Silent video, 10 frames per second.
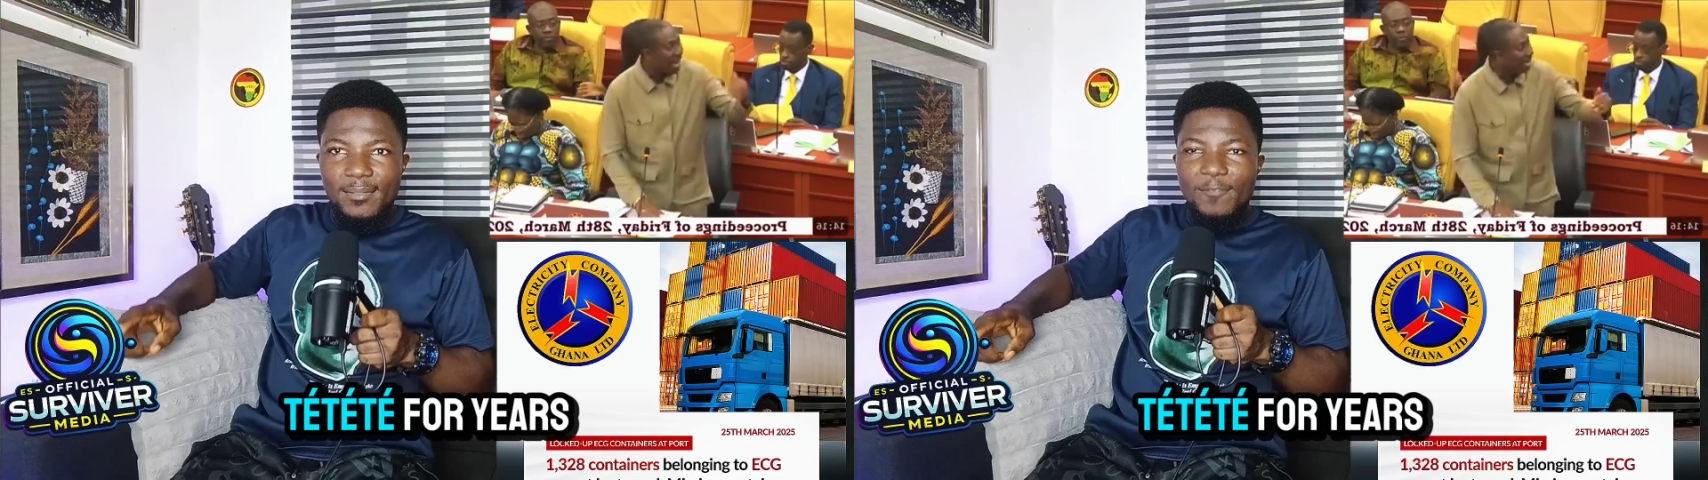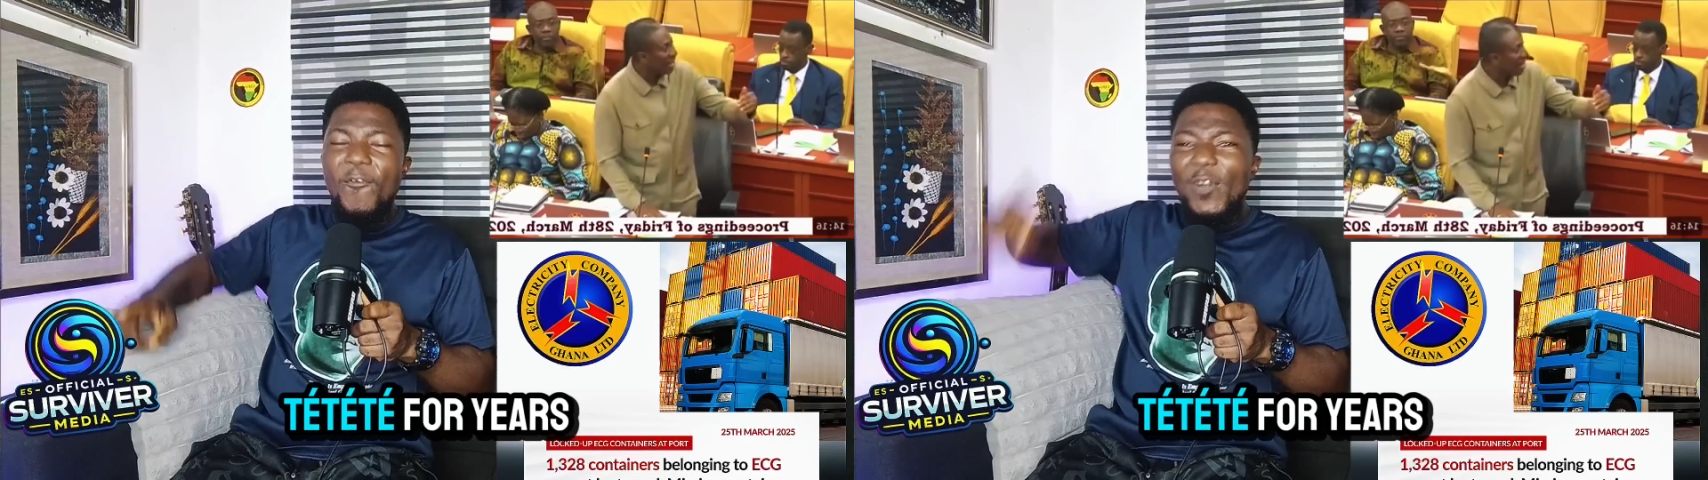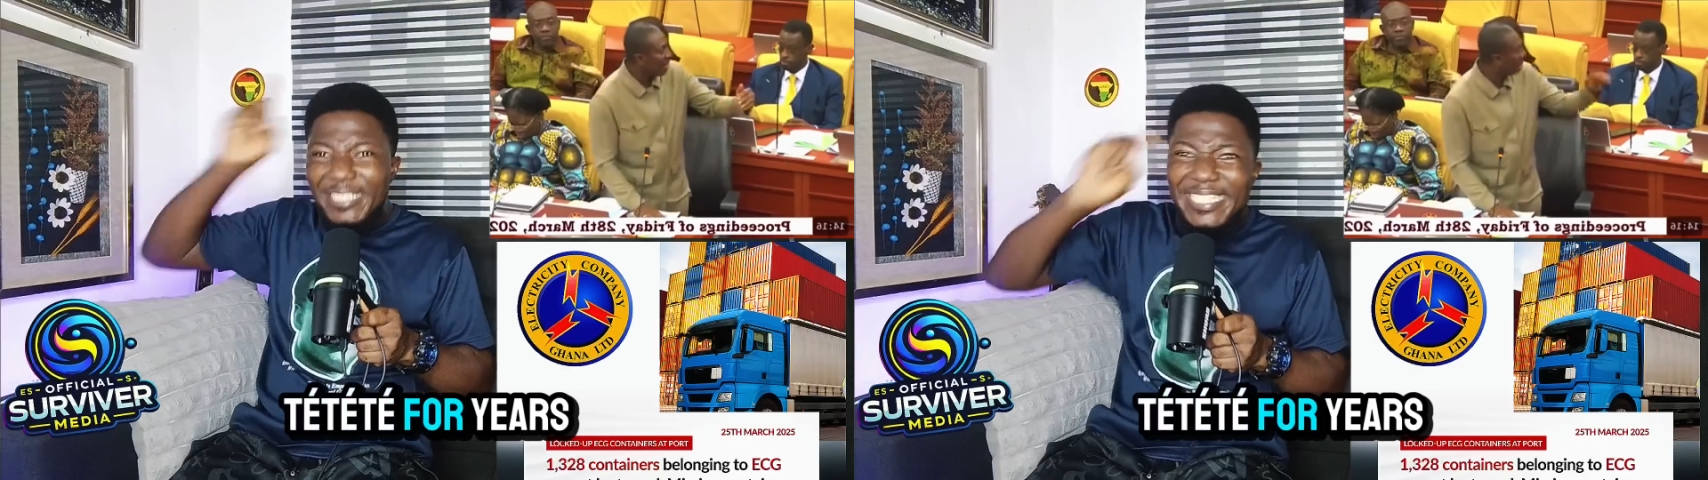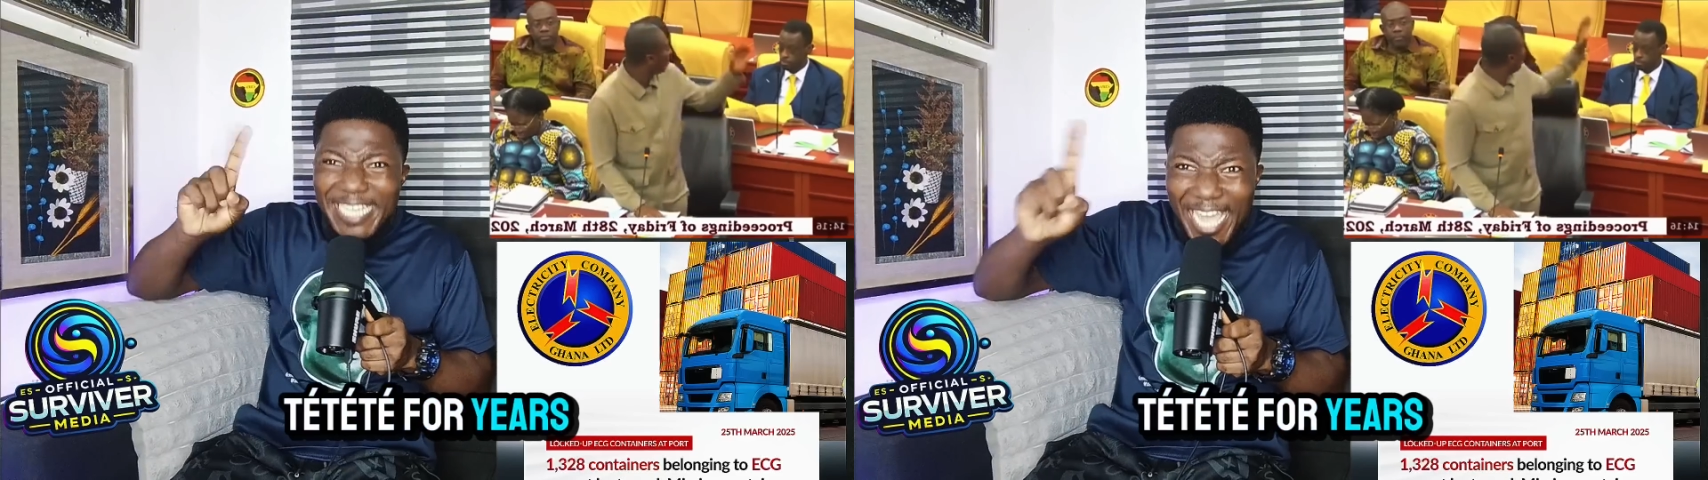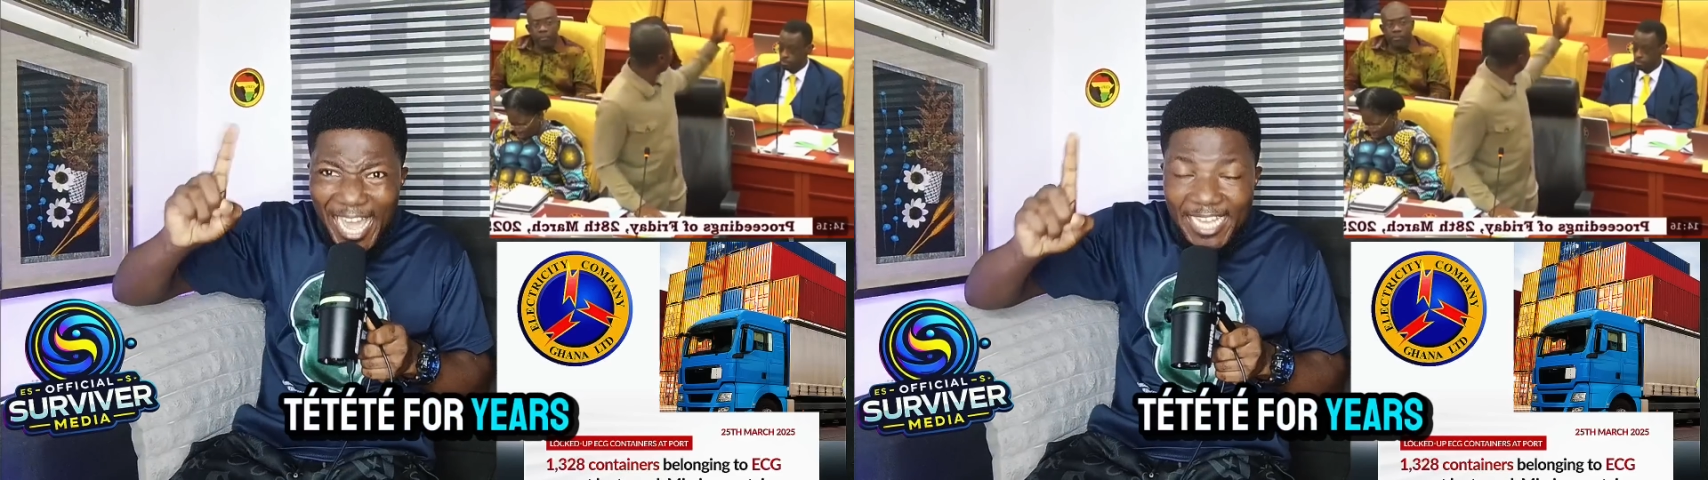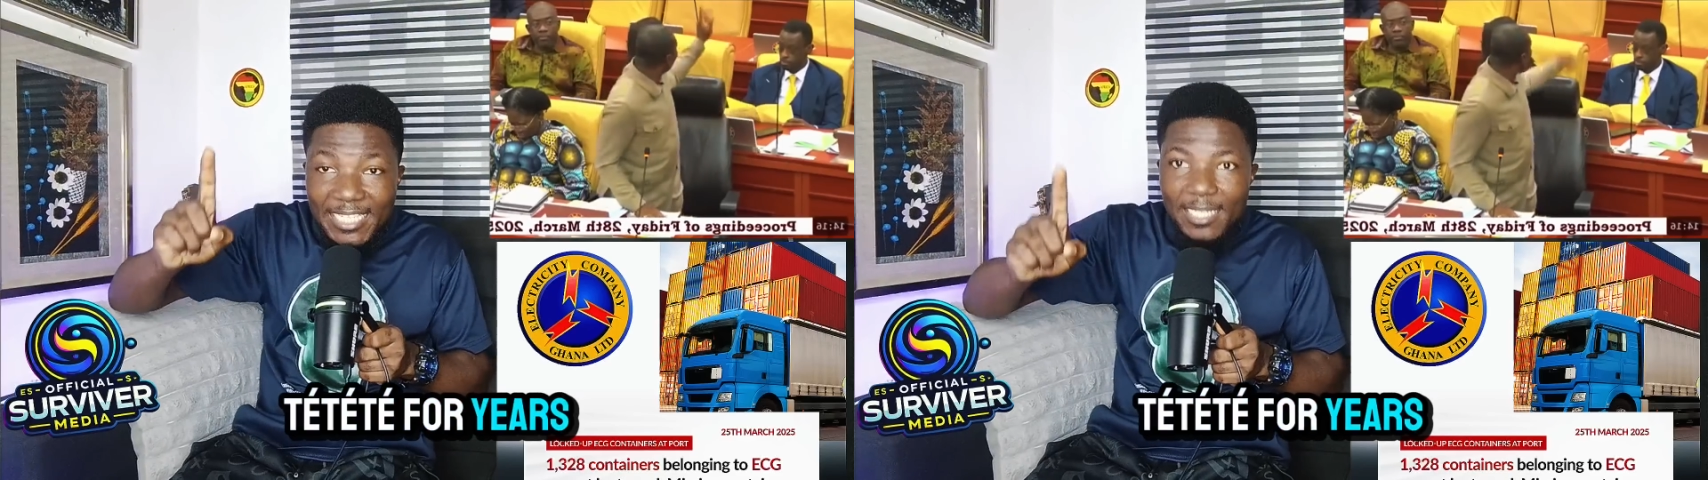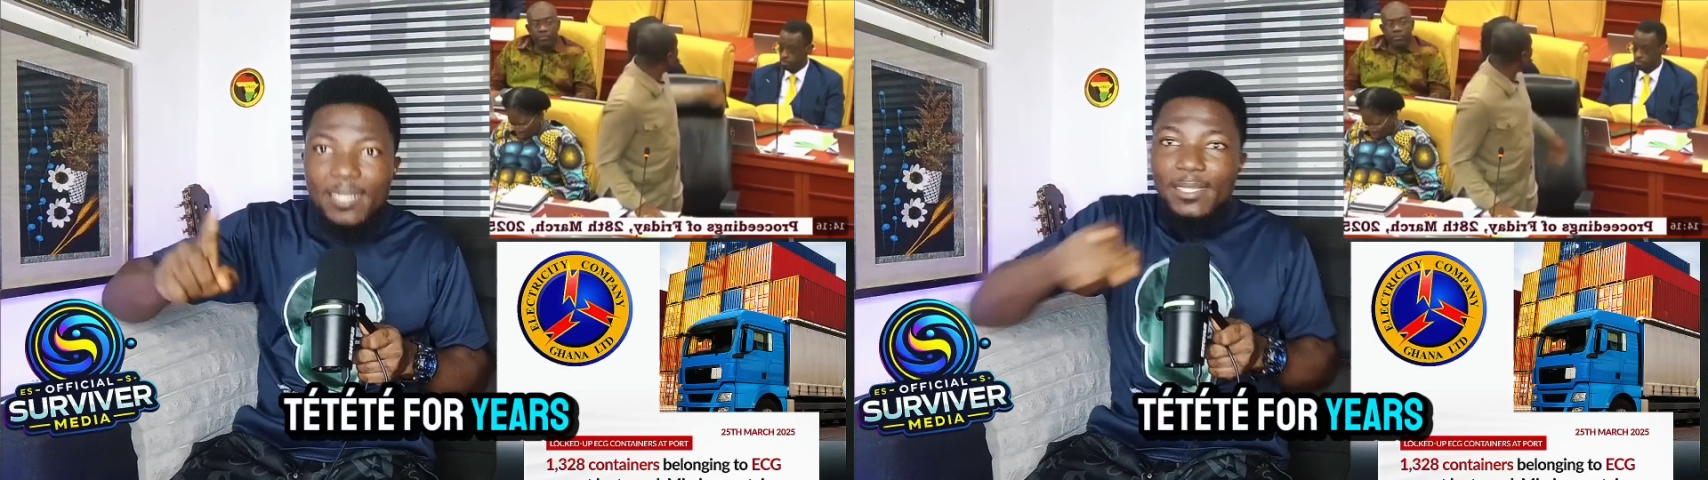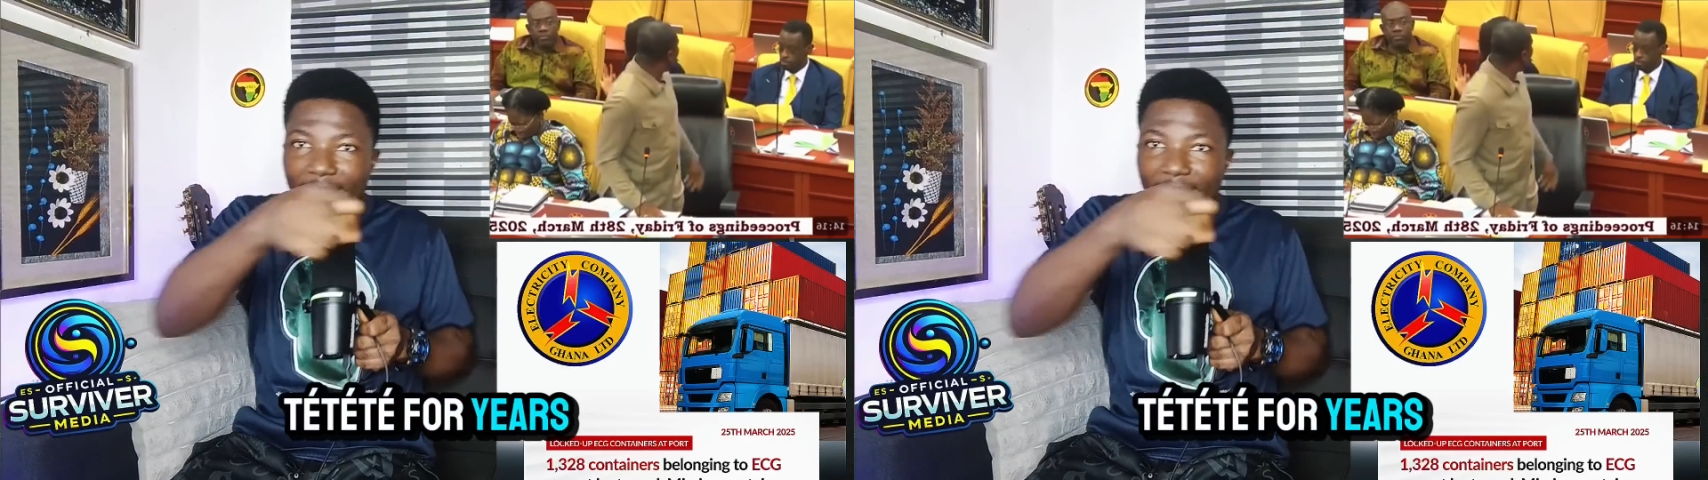for years.